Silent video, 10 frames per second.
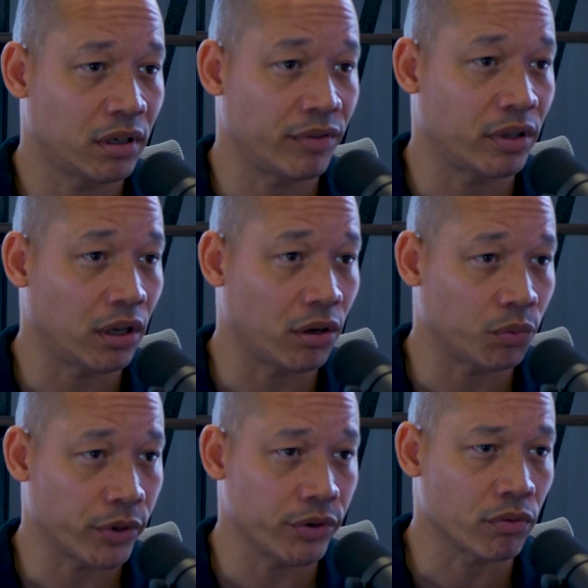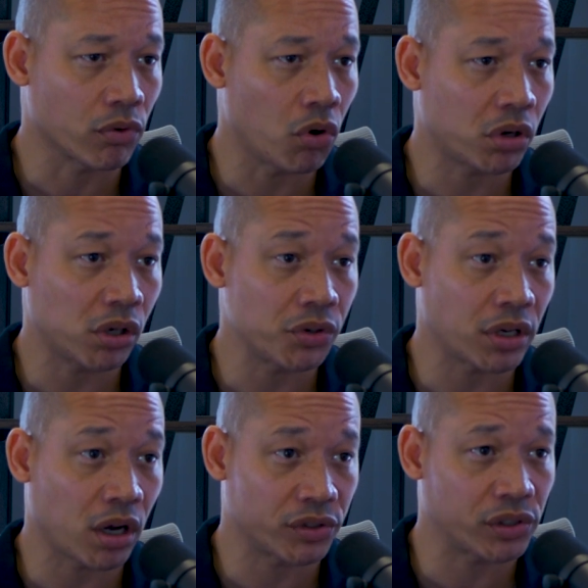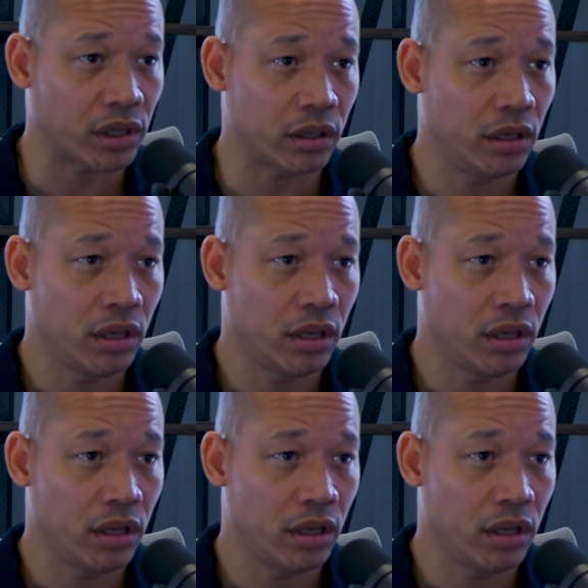of the loan, where you can roll closing costs in and